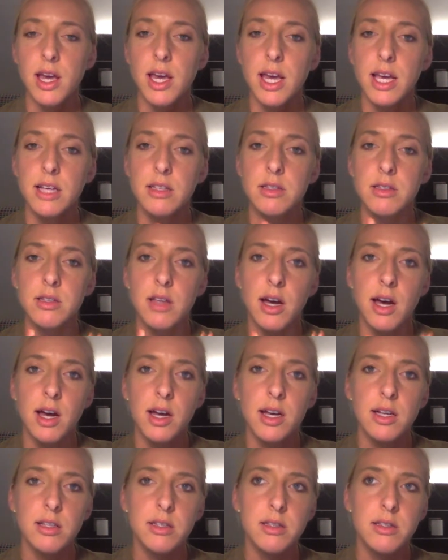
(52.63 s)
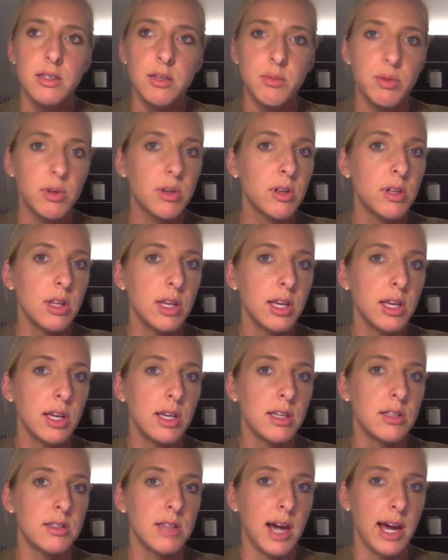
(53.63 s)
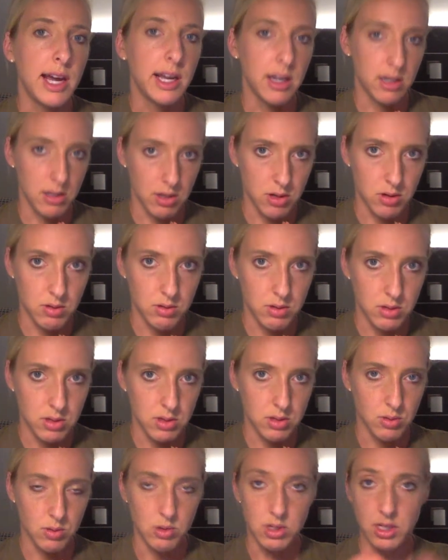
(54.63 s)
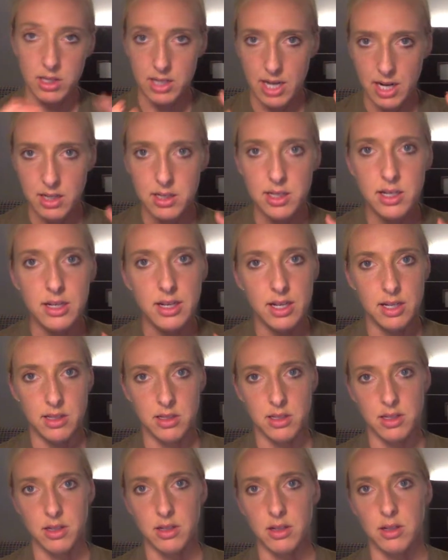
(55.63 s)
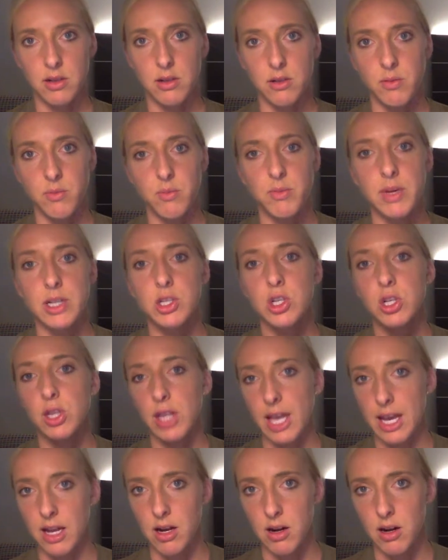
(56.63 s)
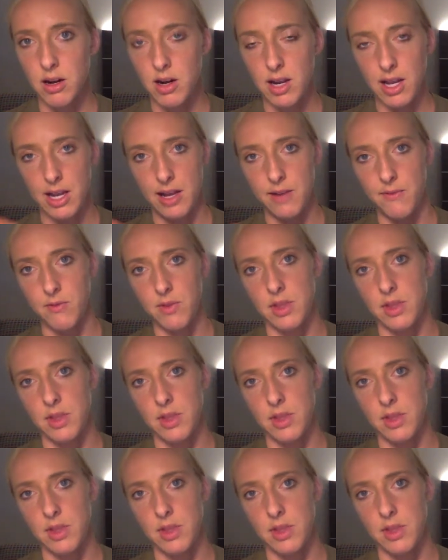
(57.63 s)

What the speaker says: it's not typically diagnosed or detected until much later in